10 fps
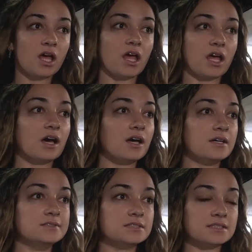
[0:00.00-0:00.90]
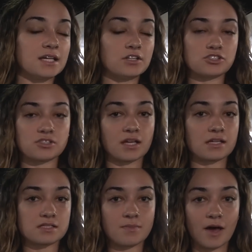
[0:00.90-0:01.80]
And then just like
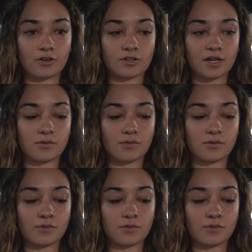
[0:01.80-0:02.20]
get to bed early.